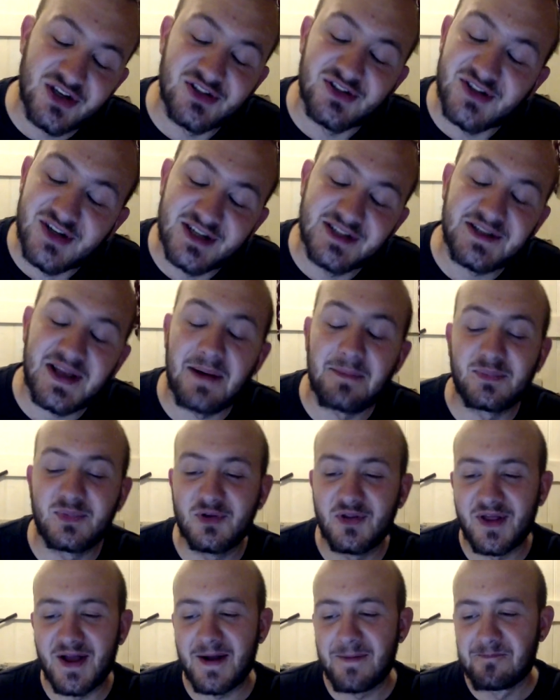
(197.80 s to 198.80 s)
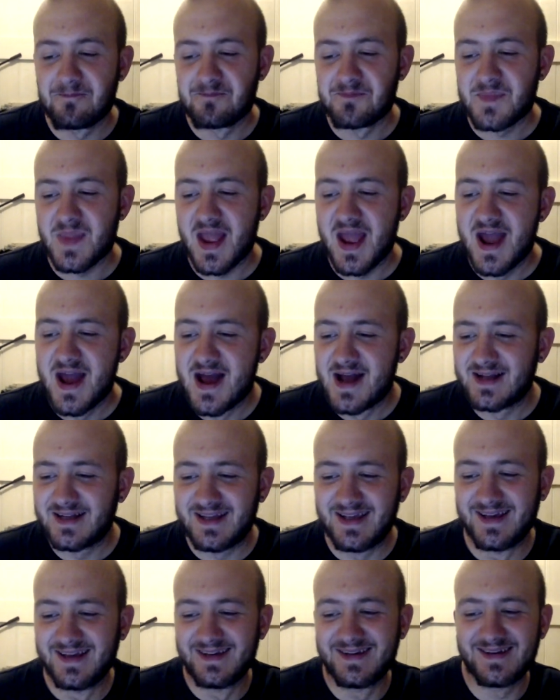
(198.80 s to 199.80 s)
Just an example
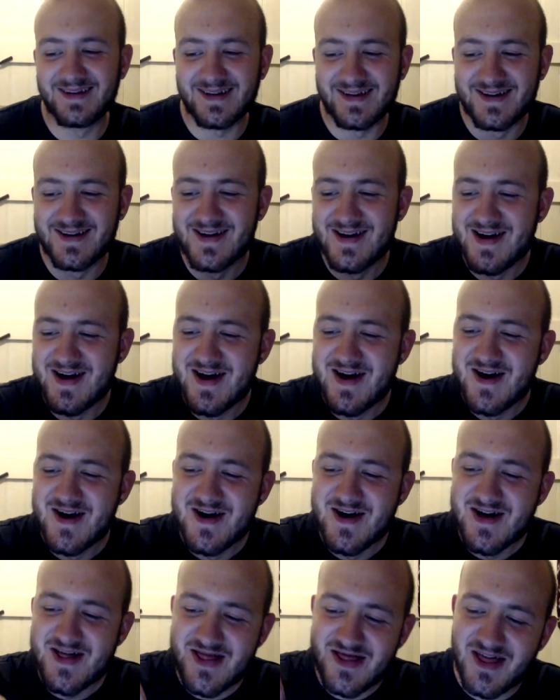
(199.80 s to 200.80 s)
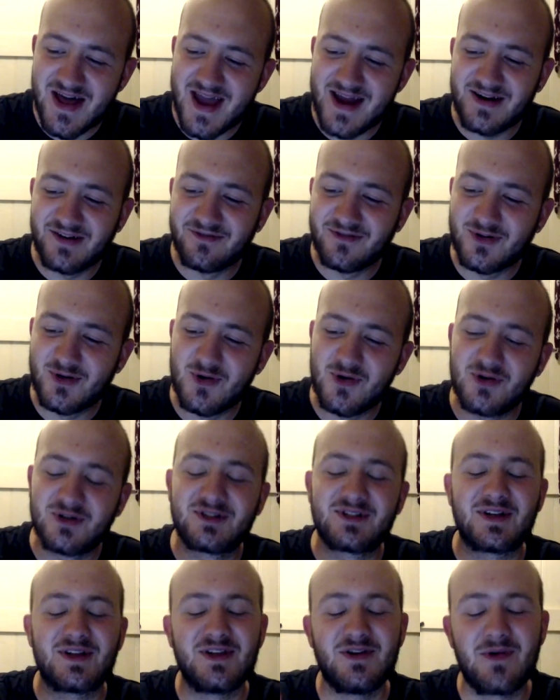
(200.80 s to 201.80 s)
there. Then of
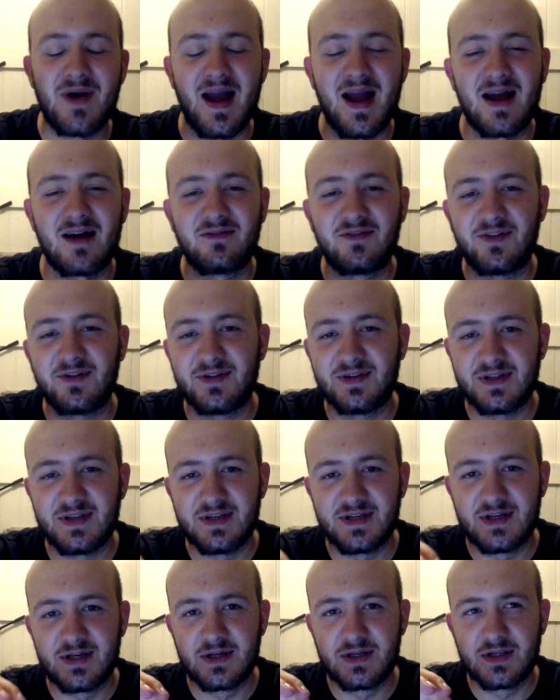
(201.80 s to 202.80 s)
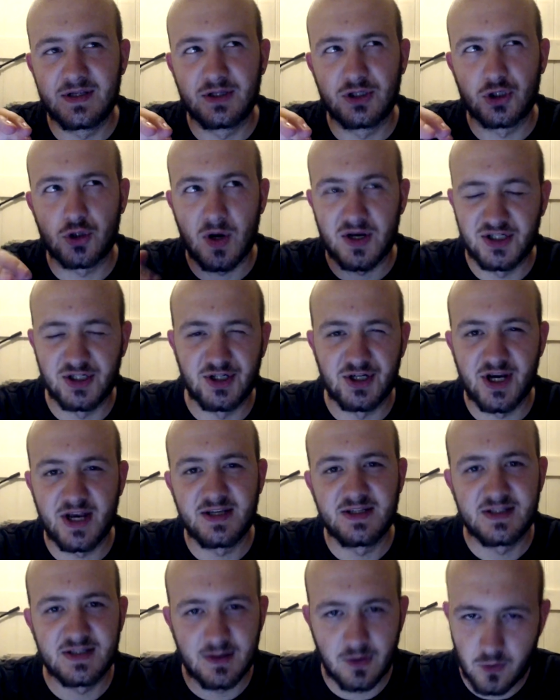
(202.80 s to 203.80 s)
course you have the treasure
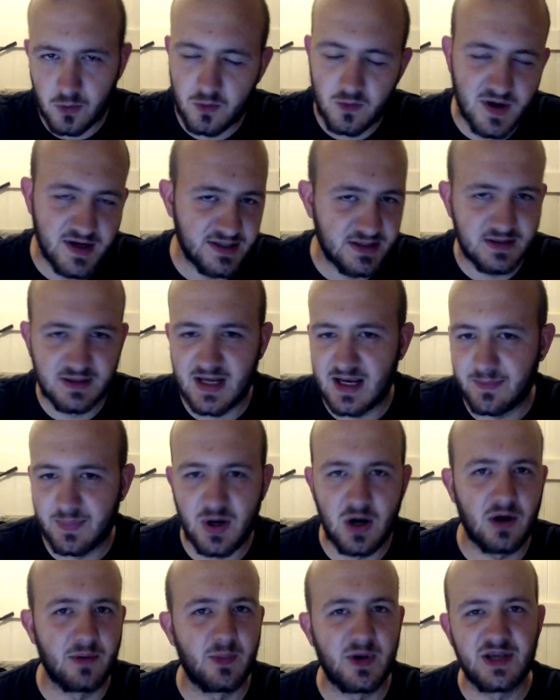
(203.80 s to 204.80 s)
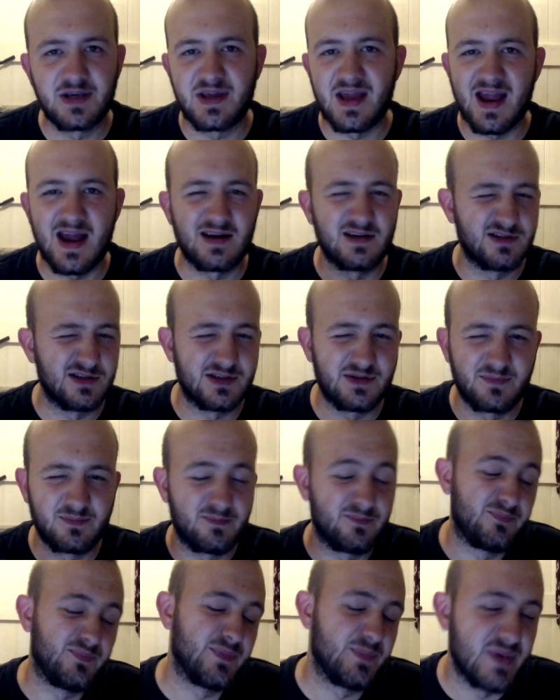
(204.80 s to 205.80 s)
chase. Always take part in where you can,
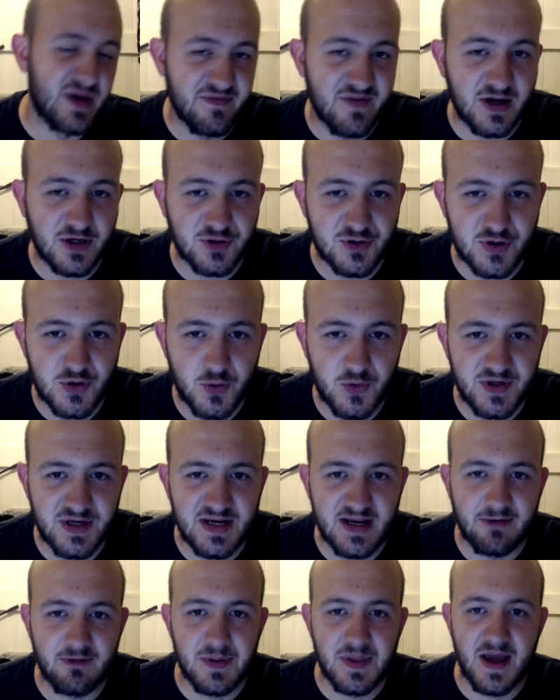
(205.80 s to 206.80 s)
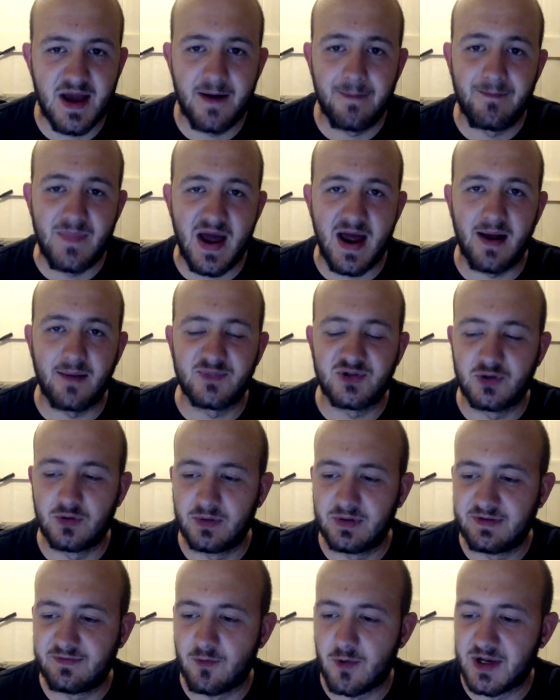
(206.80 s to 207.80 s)
just a bit of extra coin here and there,
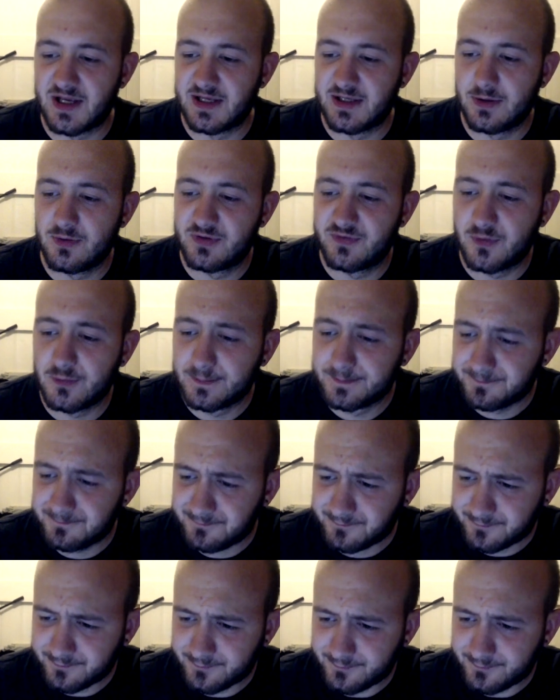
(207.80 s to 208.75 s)
absolutely freaking useful.